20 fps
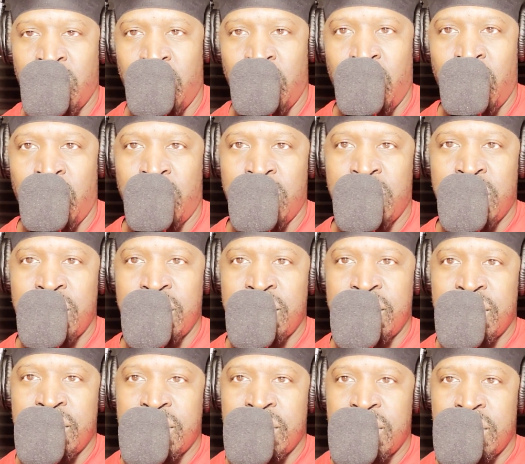
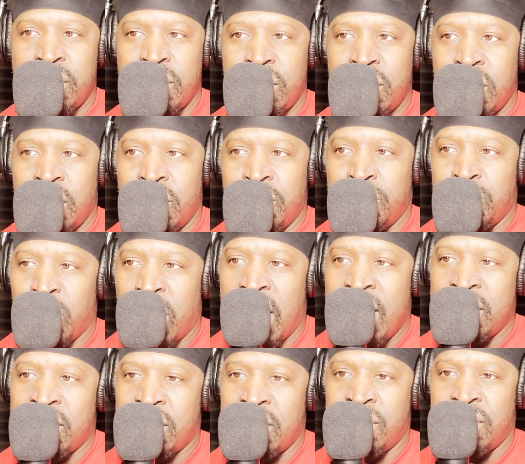whores and
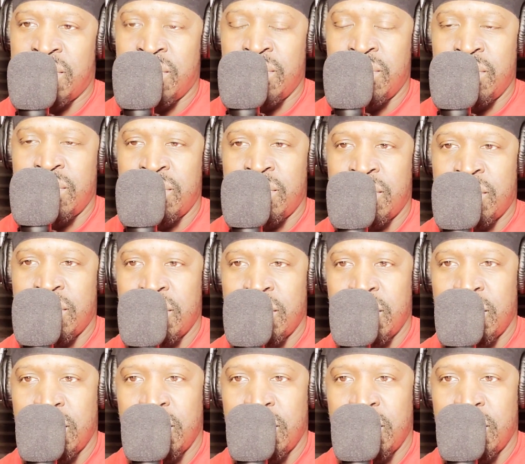prostitutes.